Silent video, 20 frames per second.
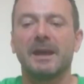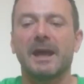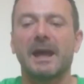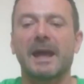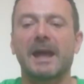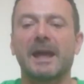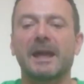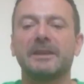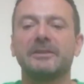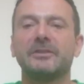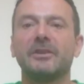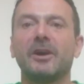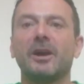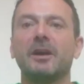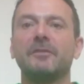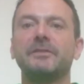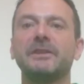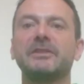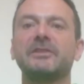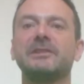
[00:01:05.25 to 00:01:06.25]
And
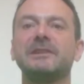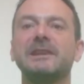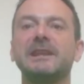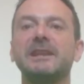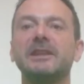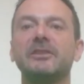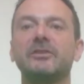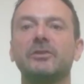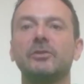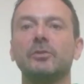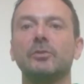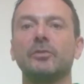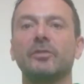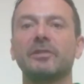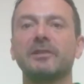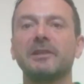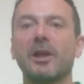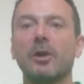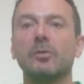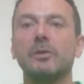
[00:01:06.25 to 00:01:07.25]
this leads you
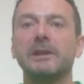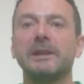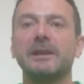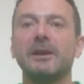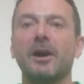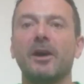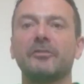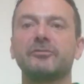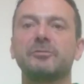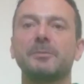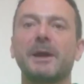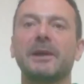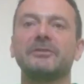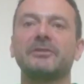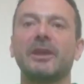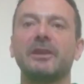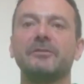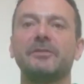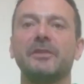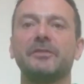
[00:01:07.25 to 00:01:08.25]
slowly, after about
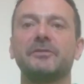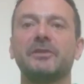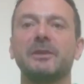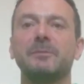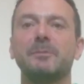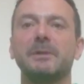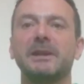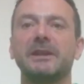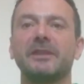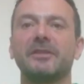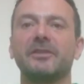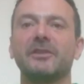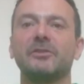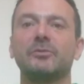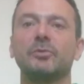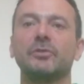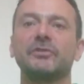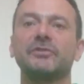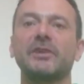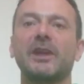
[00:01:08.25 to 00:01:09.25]
10-15 minutes,
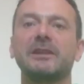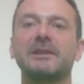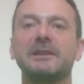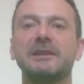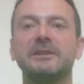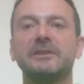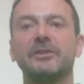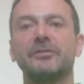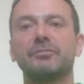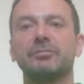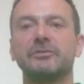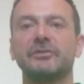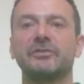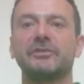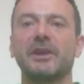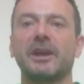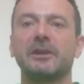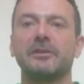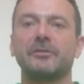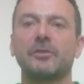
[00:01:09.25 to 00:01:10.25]
into a subtly different
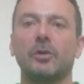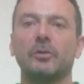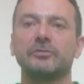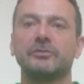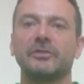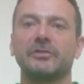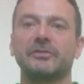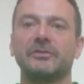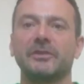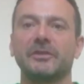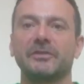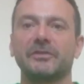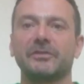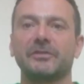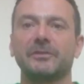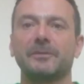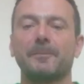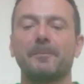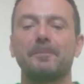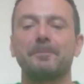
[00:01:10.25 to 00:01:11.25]
state of
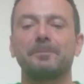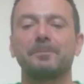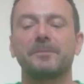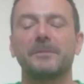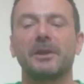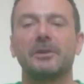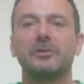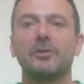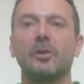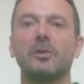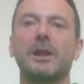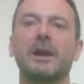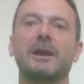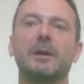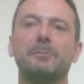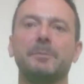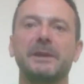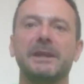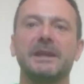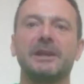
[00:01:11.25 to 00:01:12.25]
consciousness. Not like a
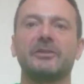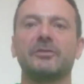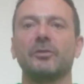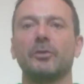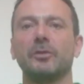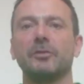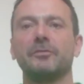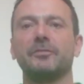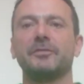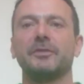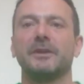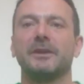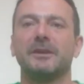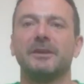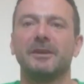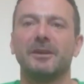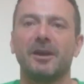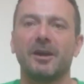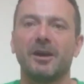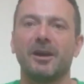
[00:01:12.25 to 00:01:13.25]
big sort of
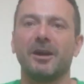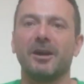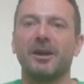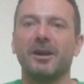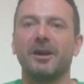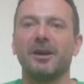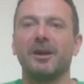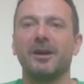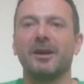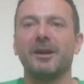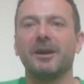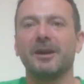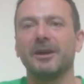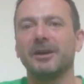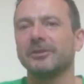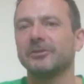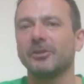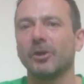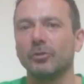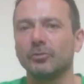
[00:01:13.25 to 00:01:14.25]

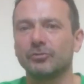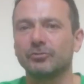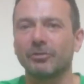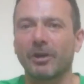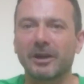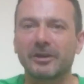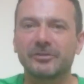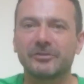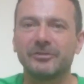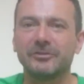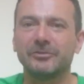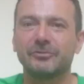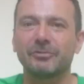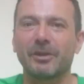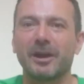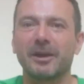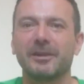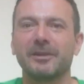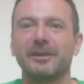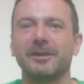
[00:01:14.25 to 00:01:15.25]

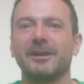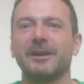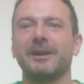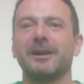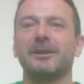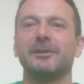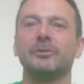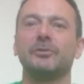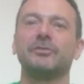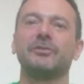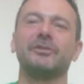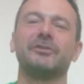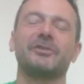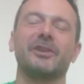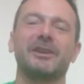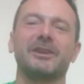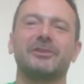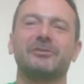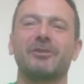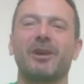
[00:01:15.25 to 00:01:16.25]

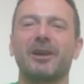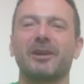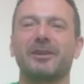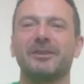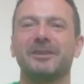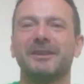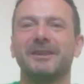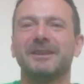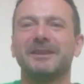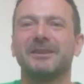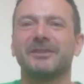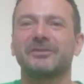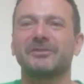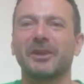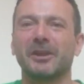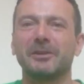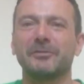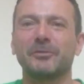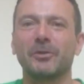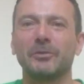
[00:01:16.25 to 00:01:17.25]
hallucinogenic drug
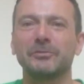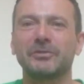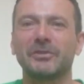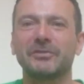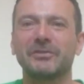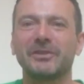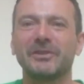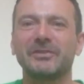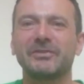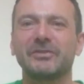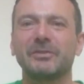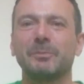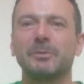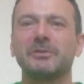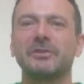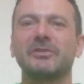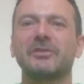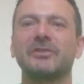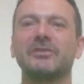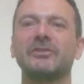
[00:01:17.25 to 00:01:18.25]
state of consciousness, but
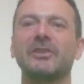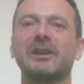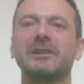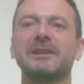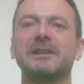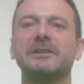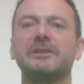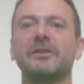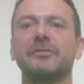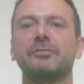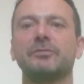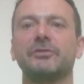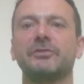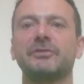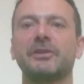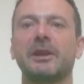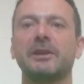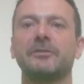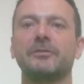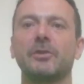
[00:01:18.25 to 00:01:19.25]
just a subtly different
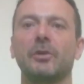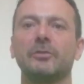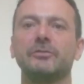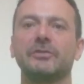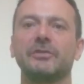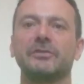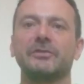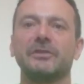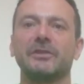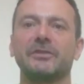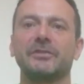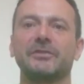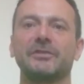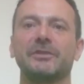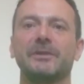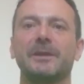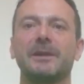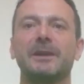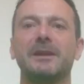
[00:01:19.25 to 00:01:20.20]
state of consciousness.